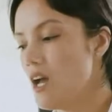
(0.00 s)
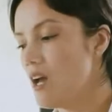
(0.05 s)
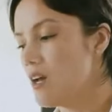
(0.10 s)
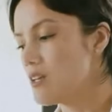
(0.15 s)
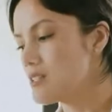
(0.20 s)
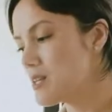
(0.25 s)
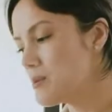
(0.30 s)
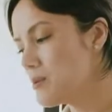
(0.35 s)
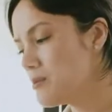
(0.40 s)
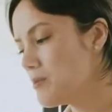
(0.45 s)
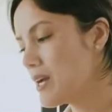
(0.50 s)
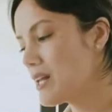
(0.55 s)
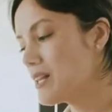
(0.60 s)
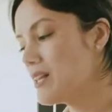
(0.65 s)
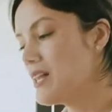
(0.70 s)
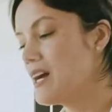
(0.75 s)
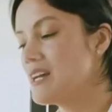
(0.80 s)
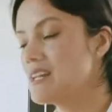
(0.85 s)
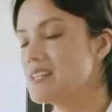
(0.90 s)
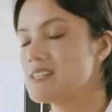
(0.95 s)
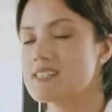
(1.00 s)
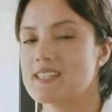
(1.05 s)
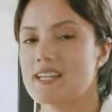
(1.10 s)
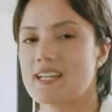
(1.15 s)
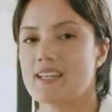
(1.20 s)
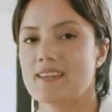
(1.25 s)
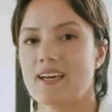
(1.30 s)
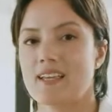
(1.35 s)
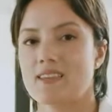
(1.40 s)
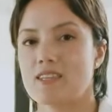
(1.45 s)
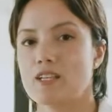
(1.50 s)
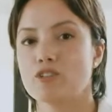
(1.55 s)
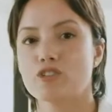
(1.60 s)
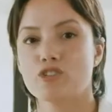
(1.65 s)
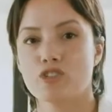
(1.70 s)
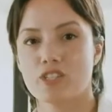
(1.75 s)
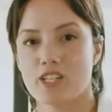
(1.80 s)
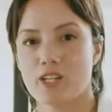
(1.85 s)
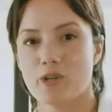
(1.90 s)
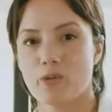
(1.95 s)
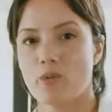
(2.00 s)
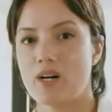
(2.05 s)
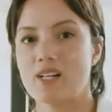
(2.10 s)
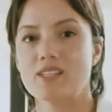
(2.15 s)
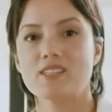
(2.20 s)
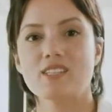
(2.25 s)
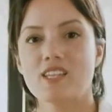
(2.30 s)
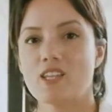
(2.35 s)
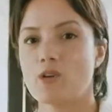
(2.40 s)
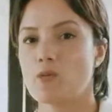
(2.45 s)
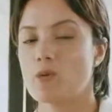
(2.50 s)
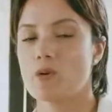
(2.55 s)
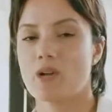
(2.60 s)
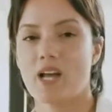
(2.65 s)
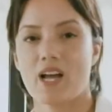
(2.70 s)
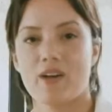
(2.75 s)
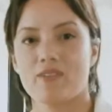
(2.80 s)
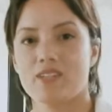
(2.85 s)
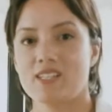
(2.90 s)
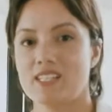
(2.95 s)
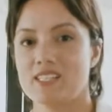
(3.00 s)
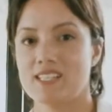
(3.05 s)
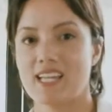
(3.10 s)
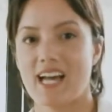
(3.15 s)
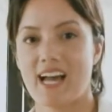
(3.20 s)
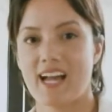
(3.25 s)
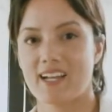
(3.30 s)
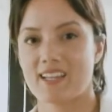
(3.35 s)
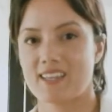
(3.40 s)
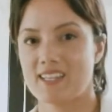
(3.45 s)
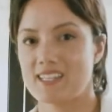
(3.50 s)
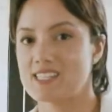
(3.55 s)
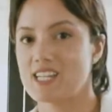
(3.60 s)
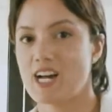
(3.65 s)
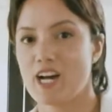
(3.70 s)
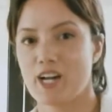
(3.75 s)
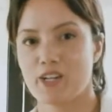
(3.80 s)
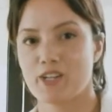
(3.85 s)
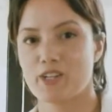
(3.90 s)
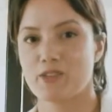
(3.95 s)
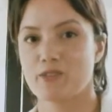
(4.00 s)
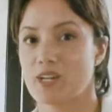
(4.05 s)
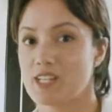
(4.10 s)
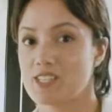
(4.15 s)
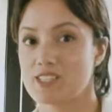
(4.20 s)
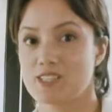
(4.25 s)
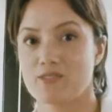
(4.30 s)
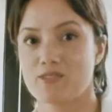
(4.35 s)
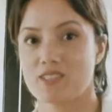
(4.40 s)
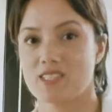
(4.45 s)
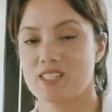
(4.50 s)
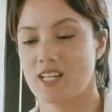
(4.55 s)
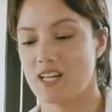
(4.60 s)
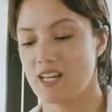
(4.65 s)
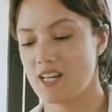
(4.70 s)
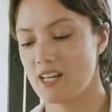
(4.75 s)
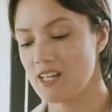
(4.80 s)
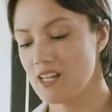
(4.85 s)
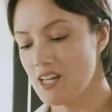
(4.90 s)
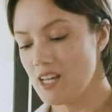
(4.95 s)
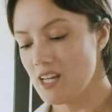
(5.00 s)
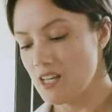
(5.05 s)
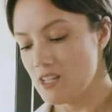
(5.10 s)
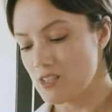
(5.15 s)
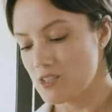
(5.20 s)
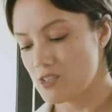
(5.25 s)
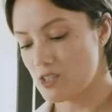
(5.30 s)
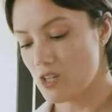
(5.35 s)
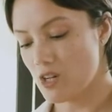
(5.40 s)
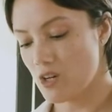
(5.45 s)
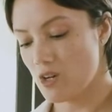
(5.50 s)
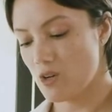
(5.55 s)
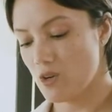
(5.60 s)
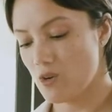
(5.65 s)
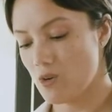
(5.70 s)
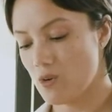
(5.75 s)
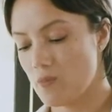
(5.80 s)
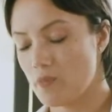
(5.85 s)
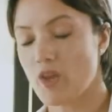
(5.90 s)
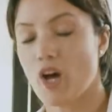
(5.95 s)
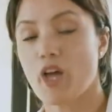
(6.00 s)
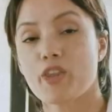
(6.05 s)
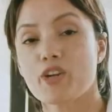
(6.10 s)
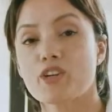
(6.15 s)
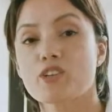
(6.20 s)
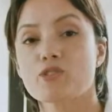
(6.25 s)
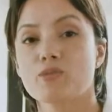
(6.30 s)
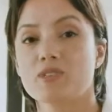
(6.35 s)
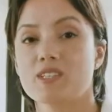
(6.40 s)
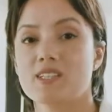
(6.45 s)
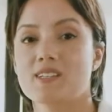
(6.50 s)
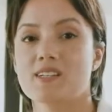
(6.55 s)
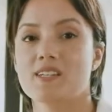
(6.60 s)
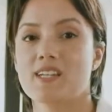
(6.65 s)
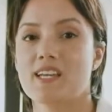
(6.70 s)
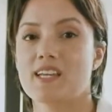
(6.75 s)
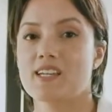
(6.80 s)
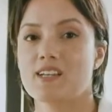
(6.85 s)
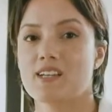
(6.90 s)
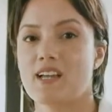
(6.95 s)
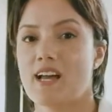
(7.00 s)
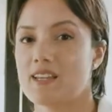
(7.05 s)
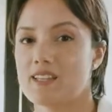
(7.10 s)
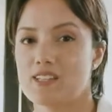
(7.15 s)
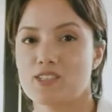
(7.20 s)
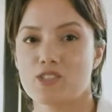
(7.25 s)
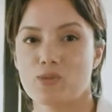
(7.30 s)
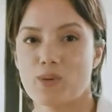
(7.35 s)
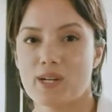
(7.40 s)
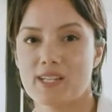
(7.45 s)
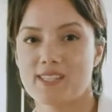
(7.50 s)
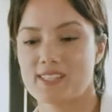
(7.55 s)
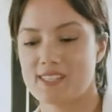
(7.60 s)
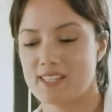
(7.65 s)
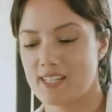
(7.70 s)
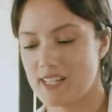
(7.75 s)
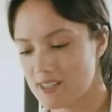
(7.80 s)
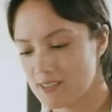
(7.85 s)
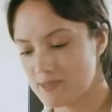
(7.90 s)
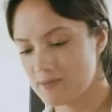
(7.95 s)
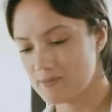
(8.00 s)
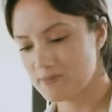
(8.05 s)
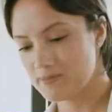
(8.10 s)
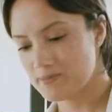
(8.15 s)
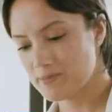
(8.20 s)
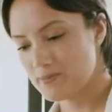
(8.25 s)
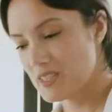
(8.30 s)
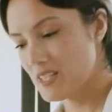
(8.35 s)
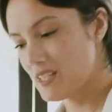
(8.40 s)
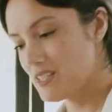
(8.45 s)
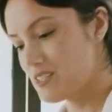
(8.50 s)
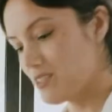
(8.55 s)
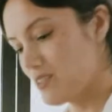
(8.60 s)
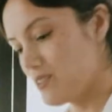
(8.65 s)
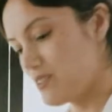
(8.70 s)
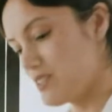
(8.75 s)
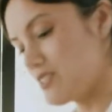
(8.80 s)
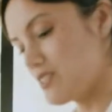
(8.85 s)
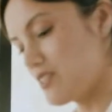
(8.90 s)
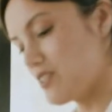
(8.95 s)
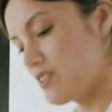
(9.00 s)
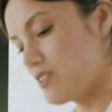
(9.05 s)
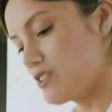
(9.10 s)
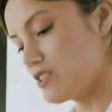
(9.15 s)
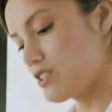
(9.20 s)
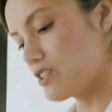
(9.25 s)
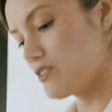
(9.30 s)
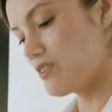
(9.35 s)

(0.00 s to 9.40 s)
Some of my clients say that they'll drink it once and they won't have an attack the entire rest of the day. So others will need to take it at least twice a day. So this is our allergic